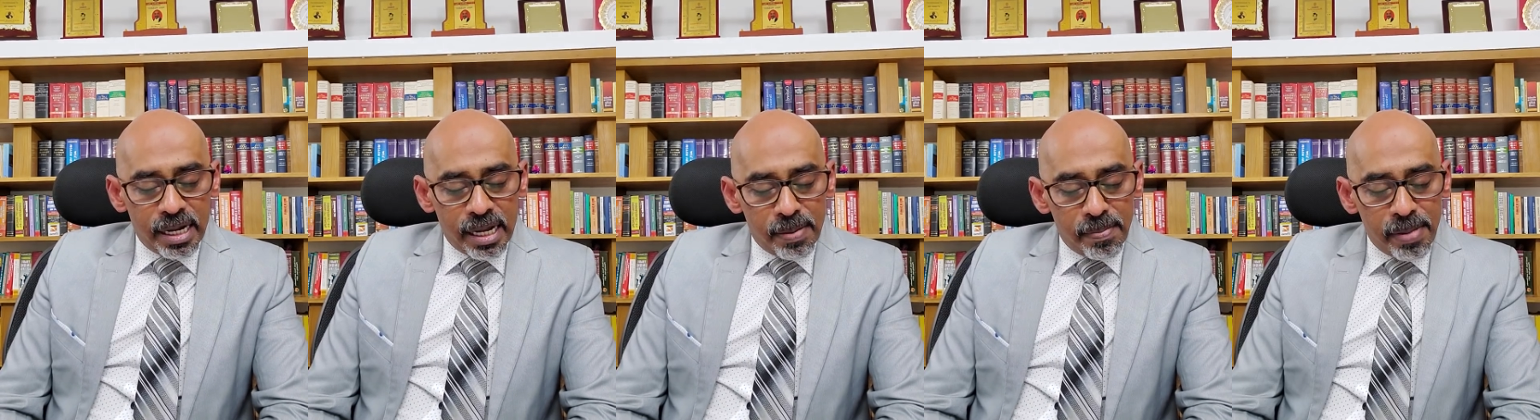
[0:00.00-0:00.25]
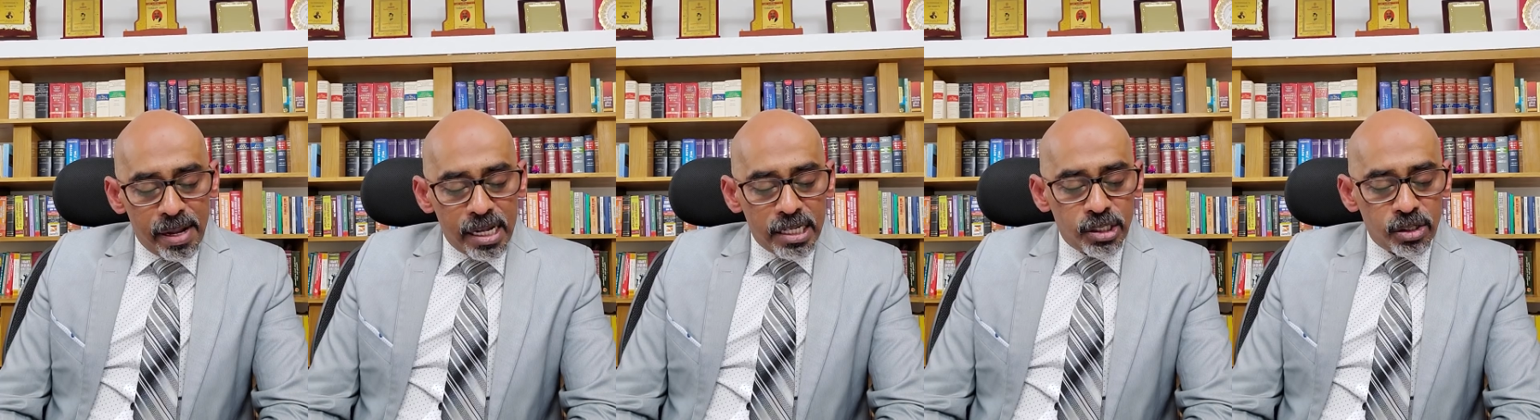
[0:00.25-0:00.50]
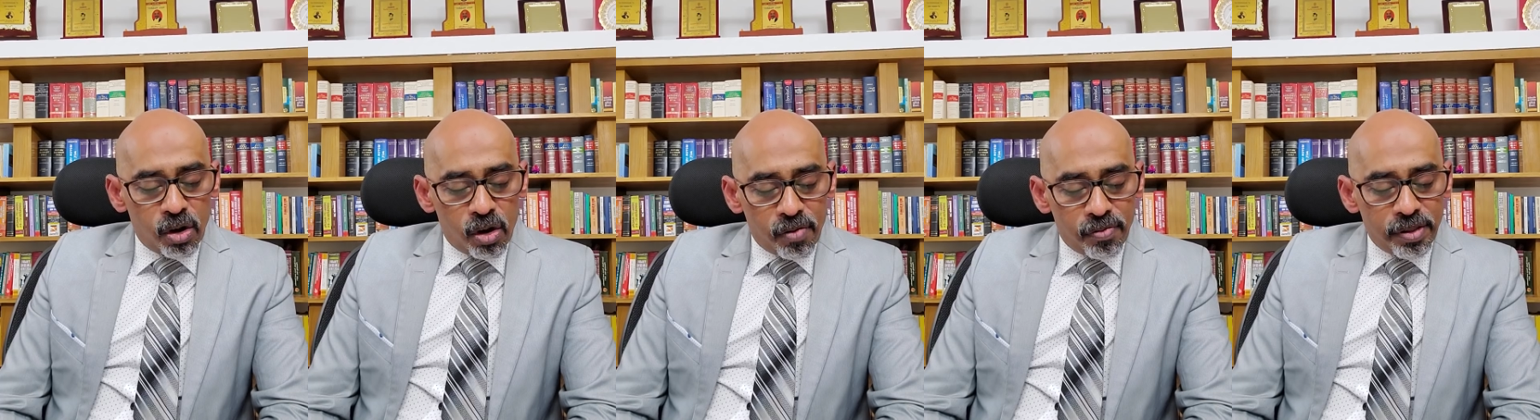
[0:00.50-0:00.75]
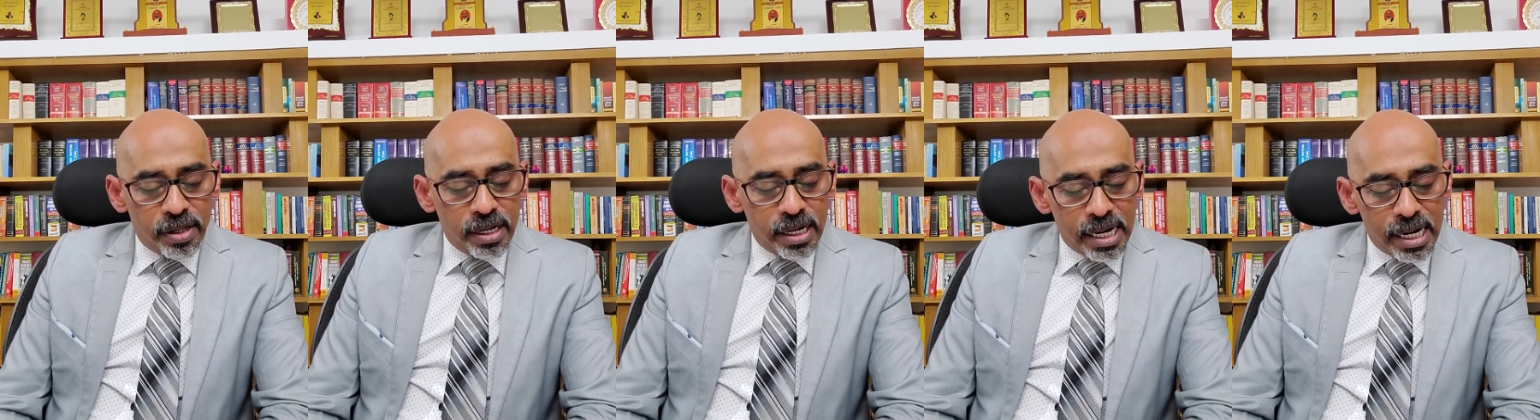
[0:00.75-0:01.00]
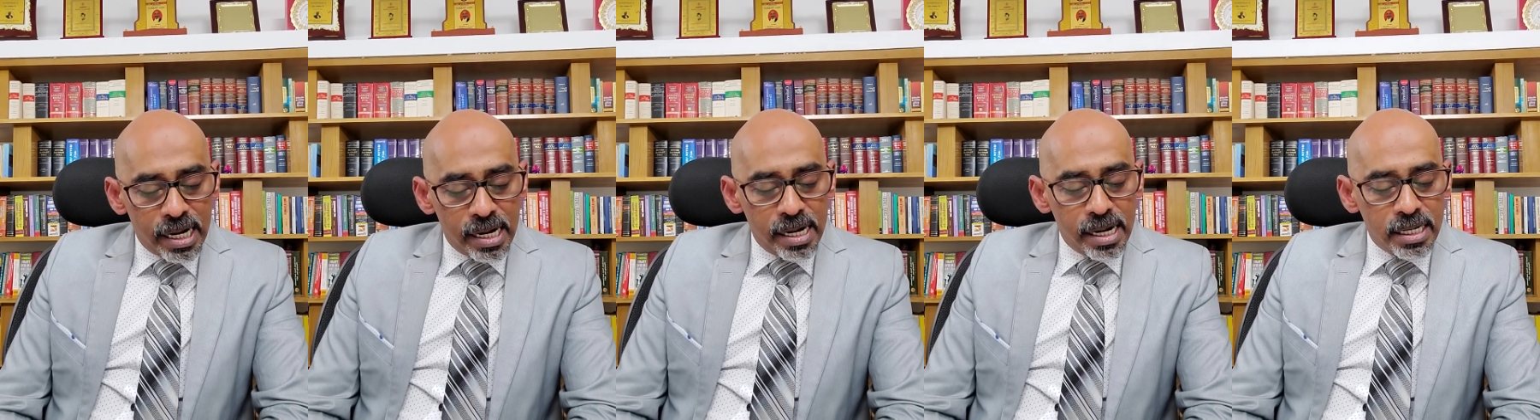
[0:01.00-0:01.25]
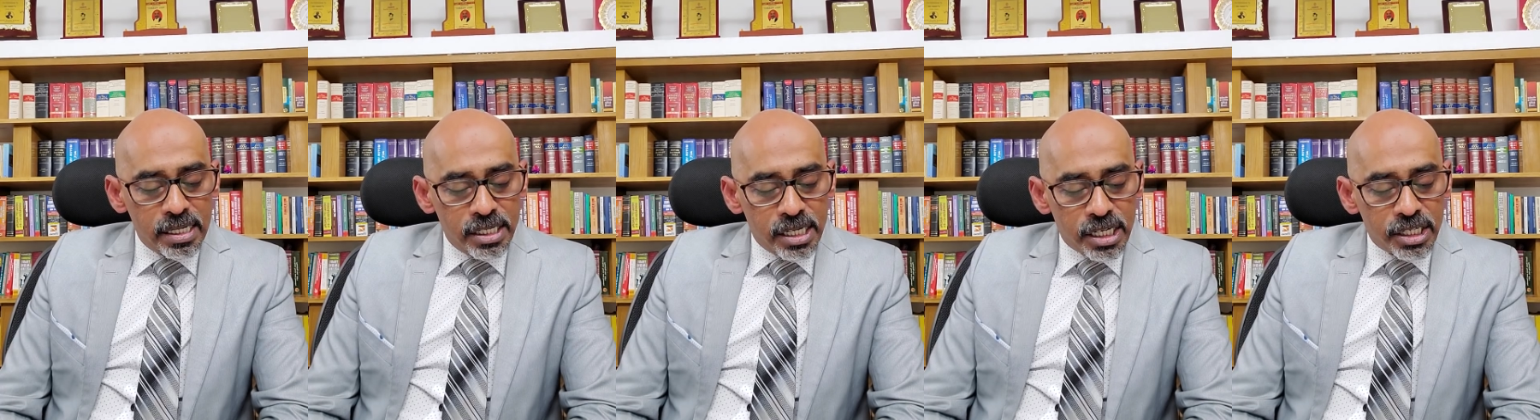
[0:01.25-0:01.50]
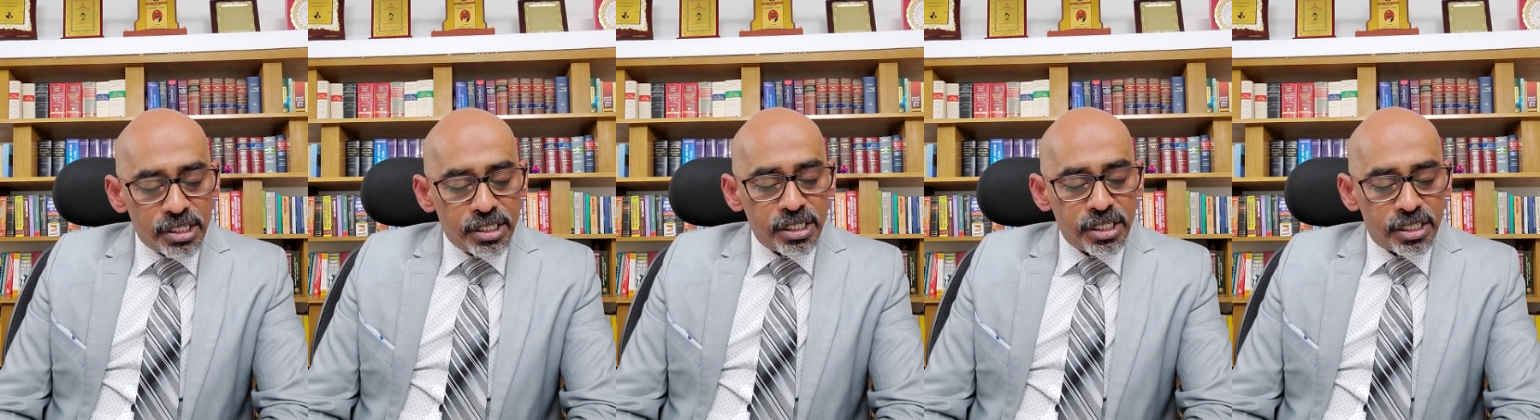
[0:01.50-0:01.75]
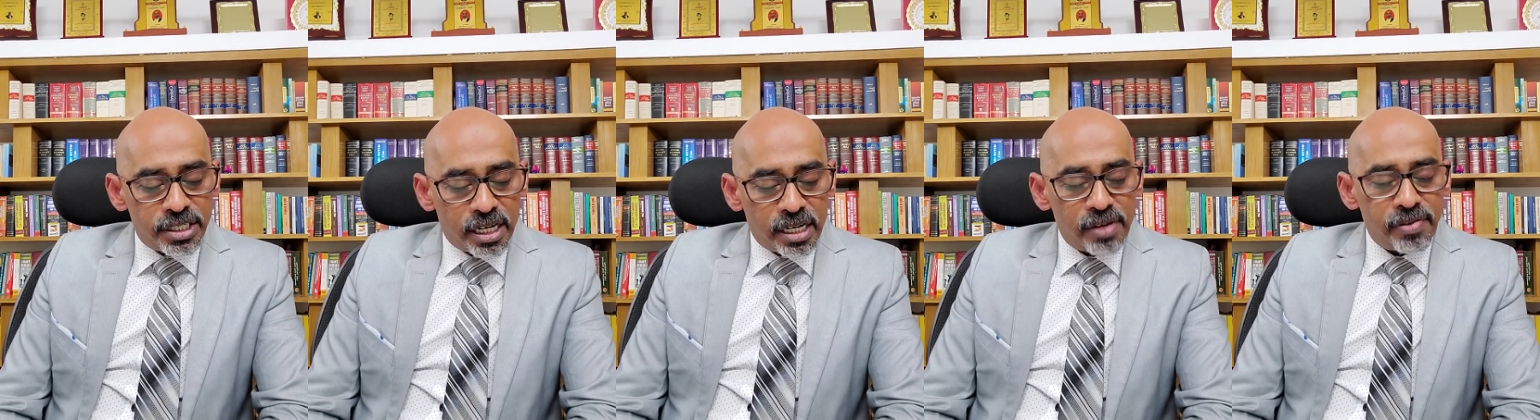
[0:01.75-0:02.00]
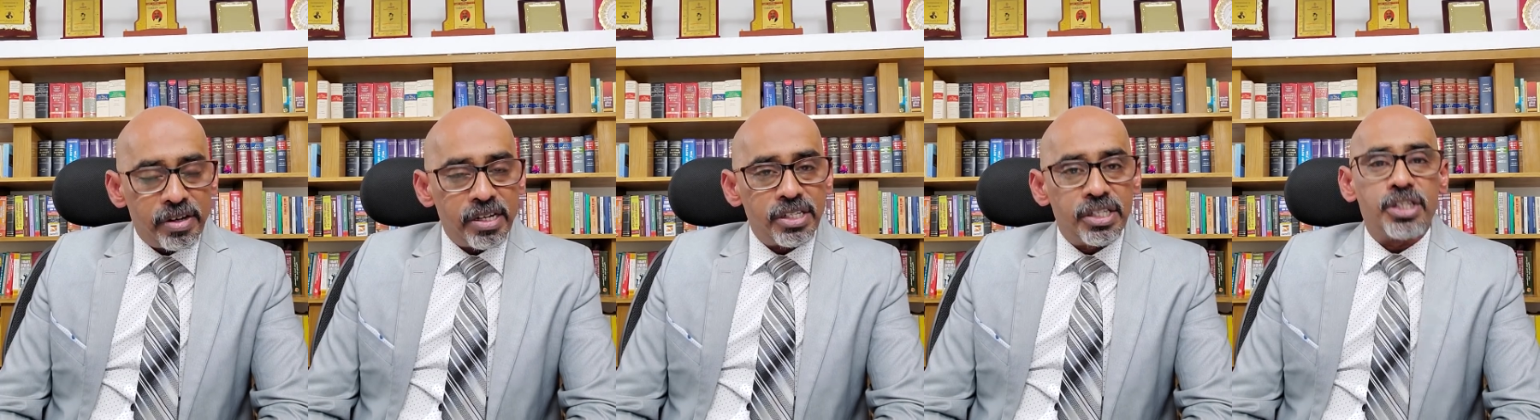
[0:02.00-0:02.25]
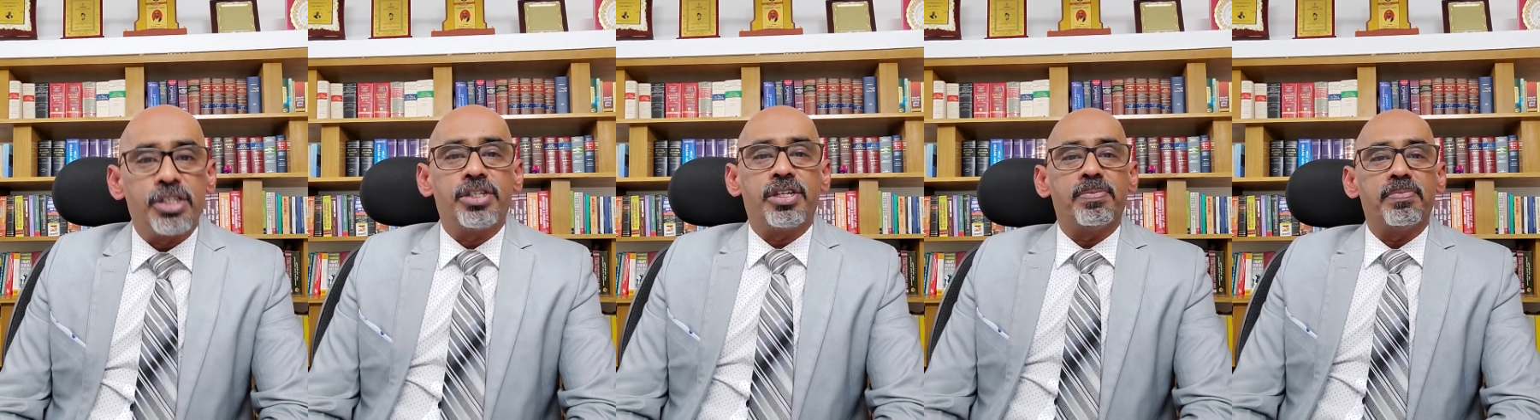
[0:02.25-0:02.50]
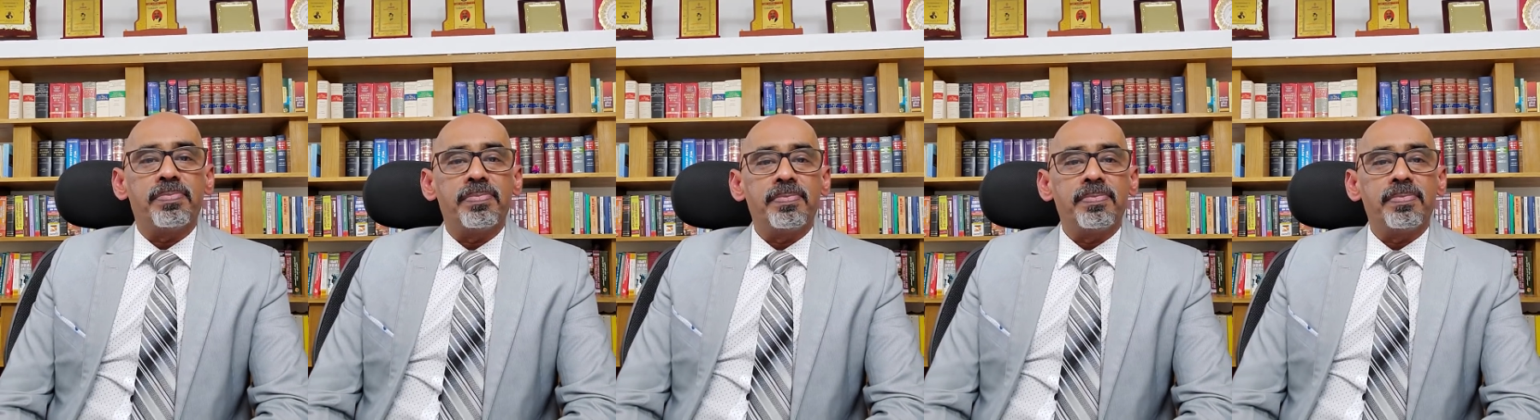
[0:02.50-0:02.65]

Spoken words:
image of the Indian justice delivery system.